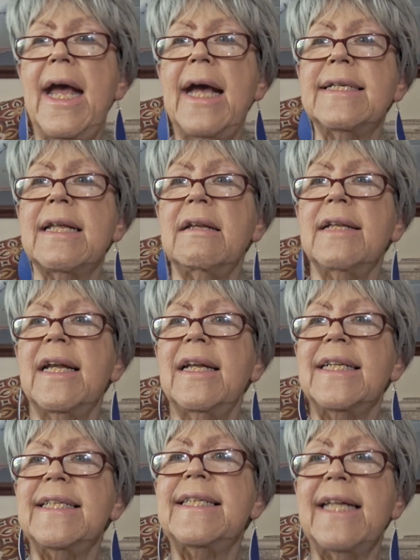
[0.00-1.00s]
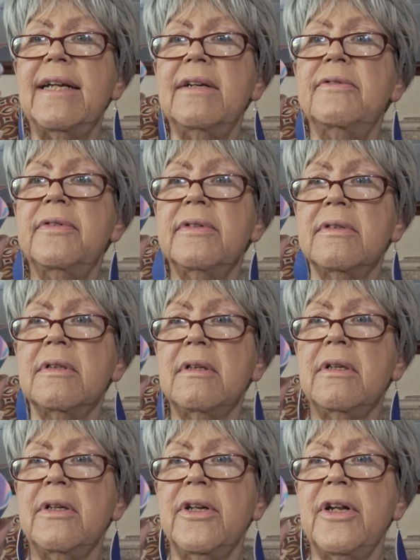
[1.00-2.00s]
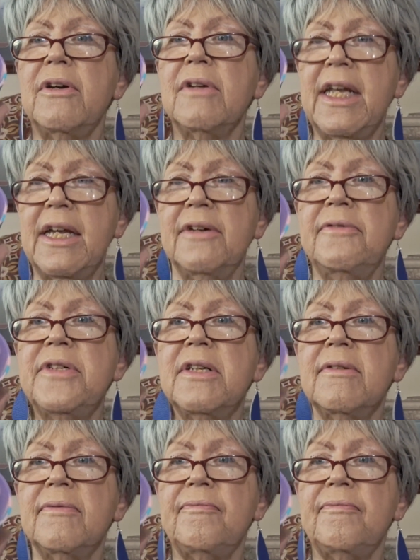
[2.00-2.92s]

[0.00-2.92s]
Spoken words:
as a little incentive, you know, gift